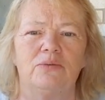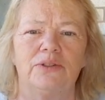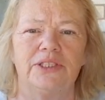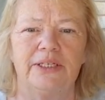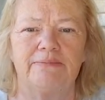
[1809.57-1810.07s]

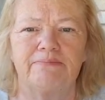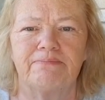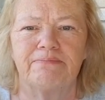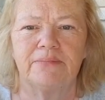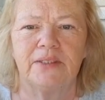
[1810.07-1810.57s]
We'll see.
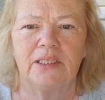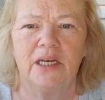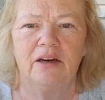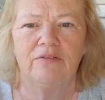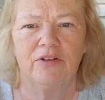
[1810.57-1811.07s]

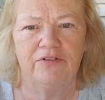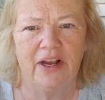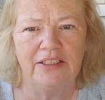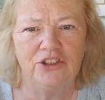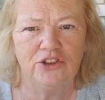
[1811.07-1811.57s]
For
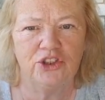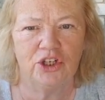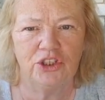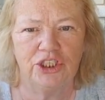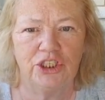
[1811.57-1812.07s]
faster
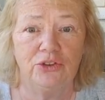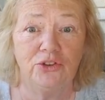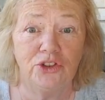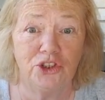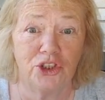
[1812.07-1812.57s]
charging,
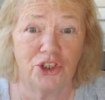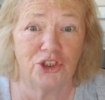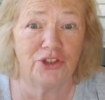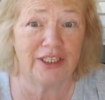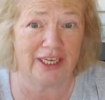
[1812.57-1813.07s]
use the
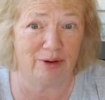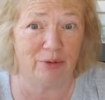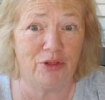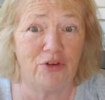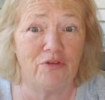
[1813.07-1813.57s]
charger that came
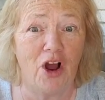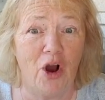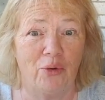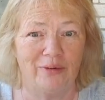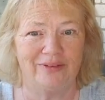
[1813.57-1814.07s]
with your
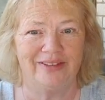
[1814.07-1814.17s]
phone.